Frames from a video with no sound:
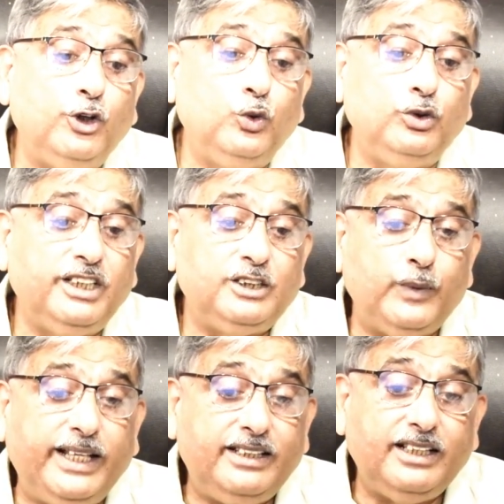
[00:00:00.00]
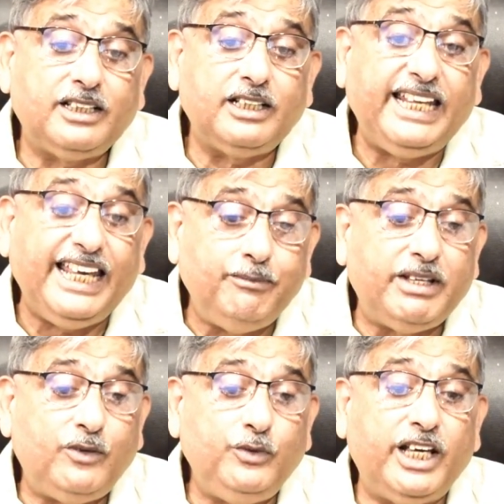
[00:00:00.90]
do this when they claim
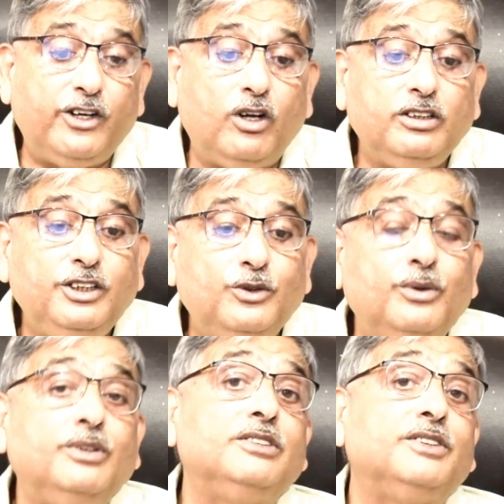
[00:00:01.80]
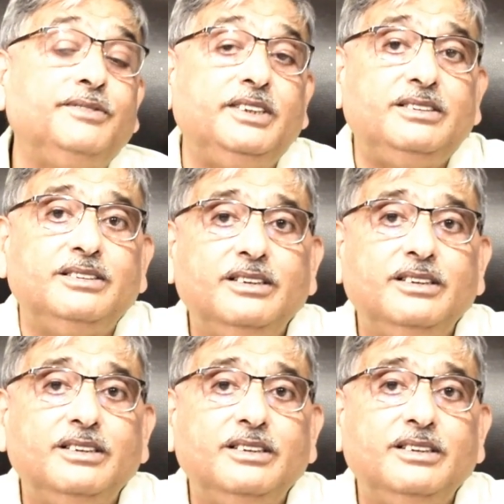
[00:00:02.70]
that we are not the owners of this?